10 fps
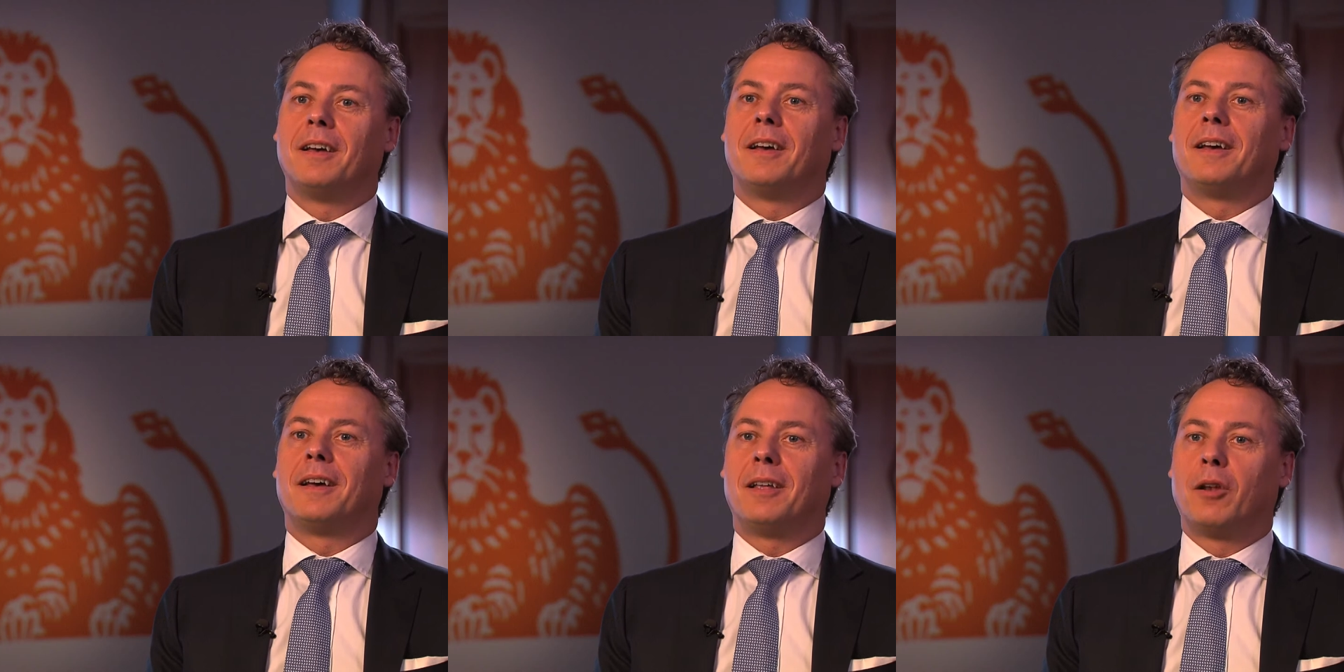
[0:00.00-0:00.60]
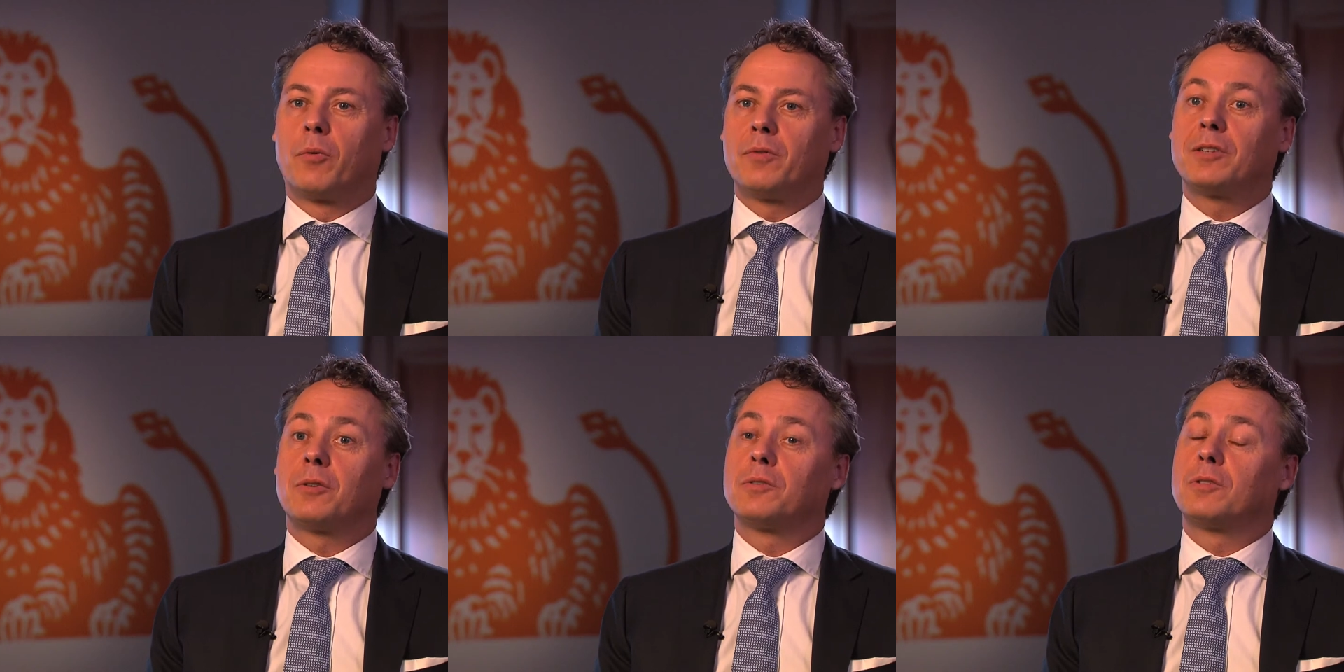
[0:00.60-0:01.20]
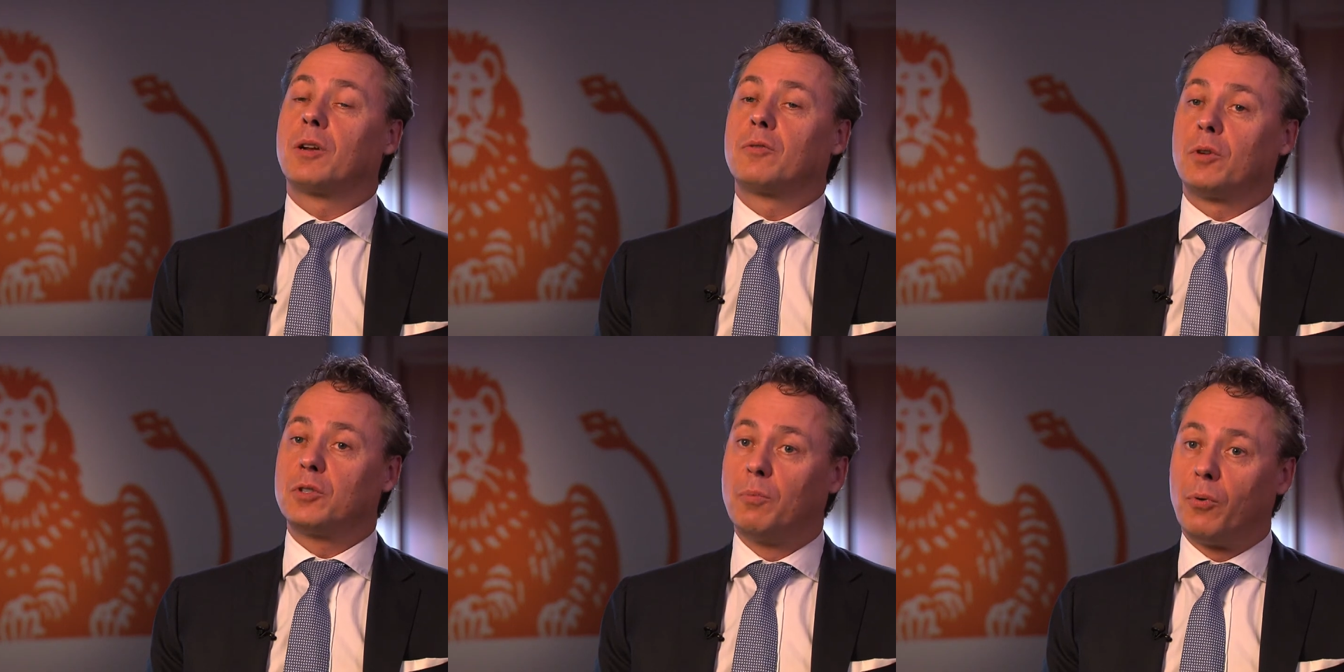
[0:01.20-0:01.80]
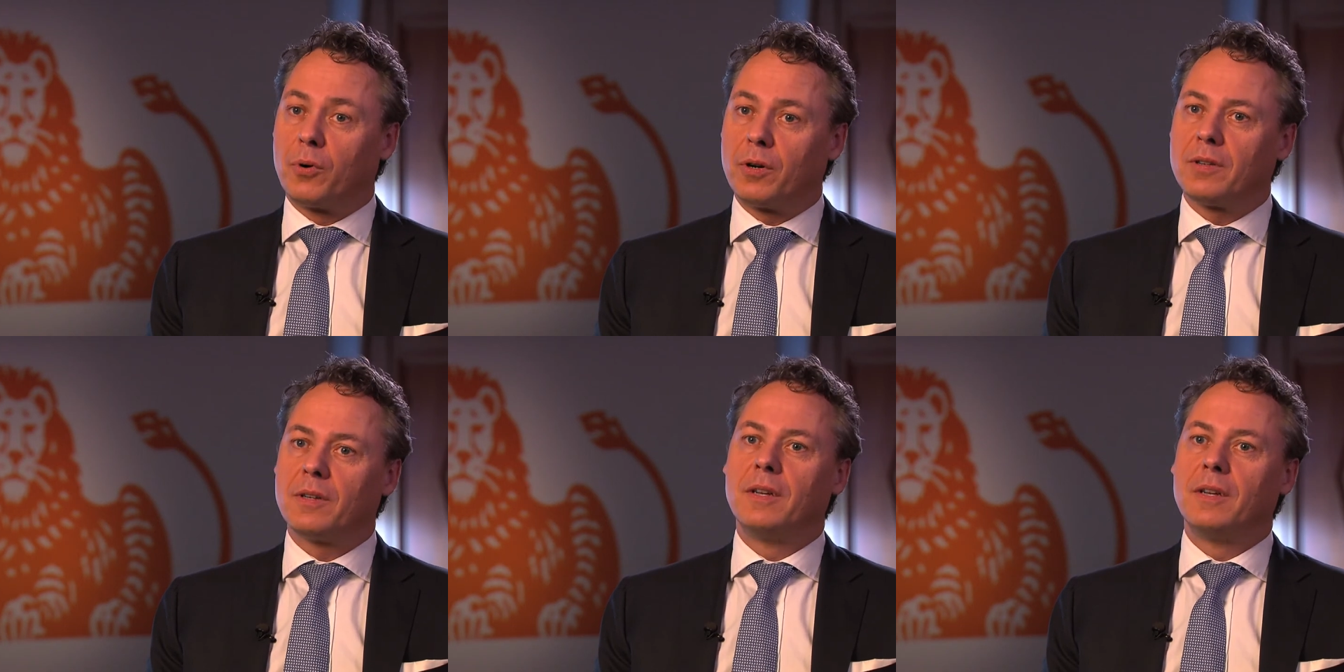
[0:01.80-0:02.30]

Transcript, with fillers: uh, lower risk costs across the board,